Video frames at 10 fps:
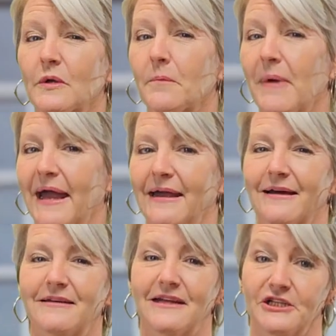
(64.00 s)
to pay
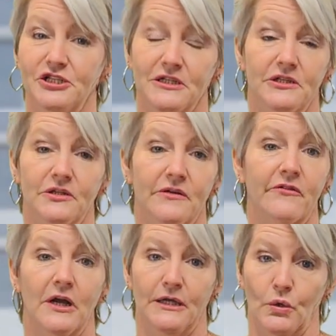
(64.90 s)
attention to the
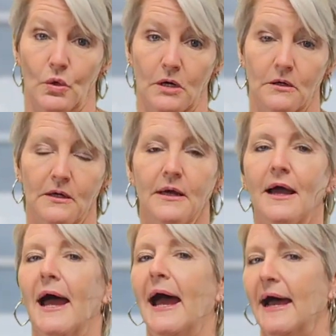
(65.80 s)
front door.
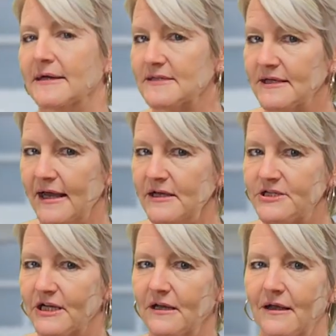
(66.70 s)
As an
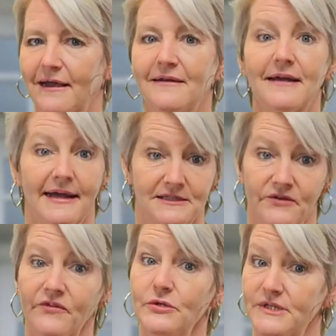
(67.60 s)
agent, it takes
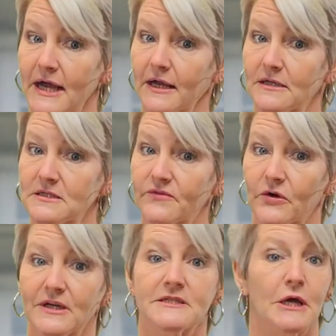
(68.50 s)
a few seconds
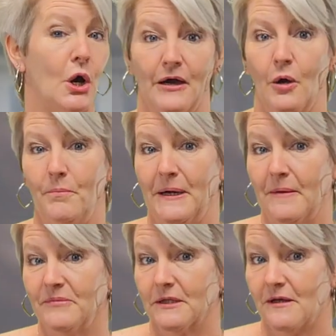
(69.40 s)
for us to open
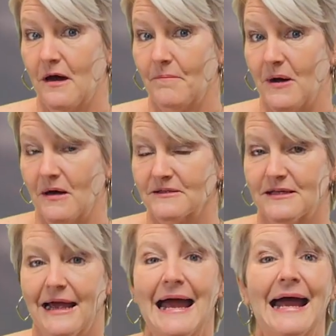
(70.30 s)
up the
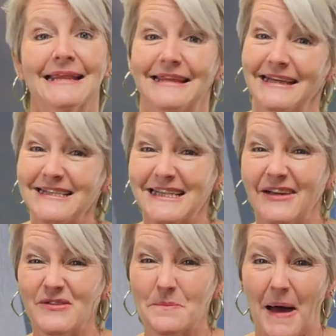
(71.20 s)
lockbox, and this
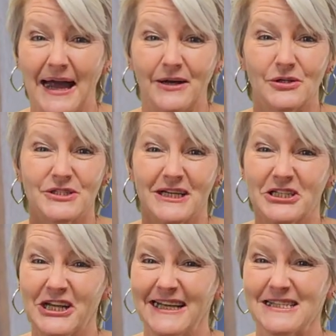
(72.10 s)
gives buyers a
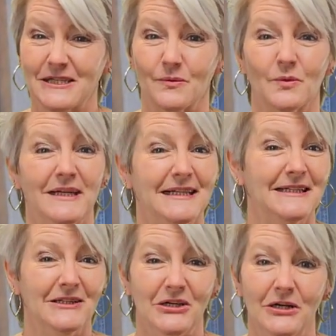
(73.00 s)
chance to really
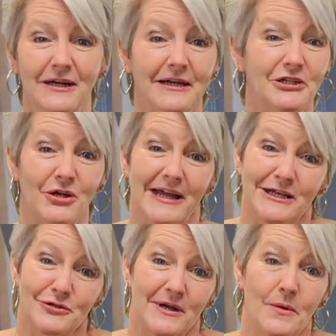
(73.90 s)
look at your
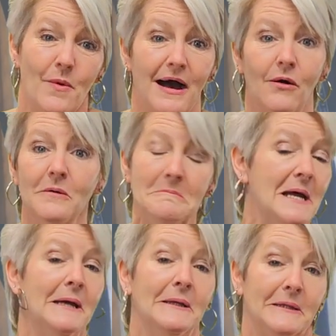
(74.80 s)
entry while
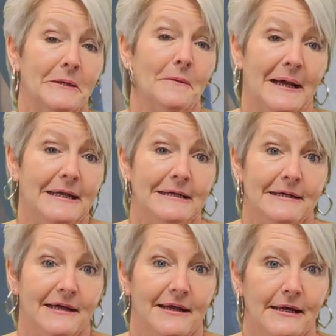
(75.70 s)
they're waiting
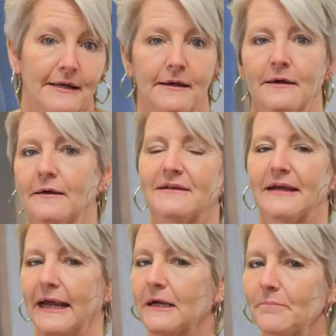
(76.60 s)
to get in.
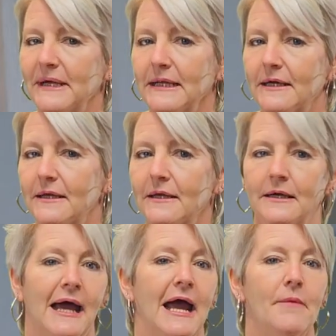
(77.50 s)
Take a minute
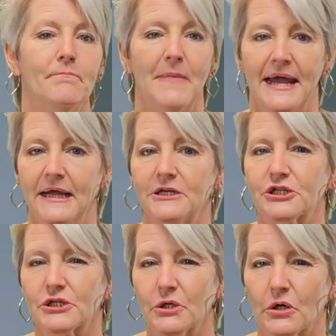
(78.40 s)
and make
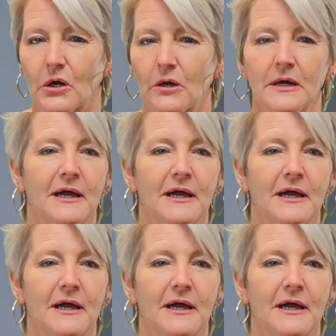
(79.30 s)
sure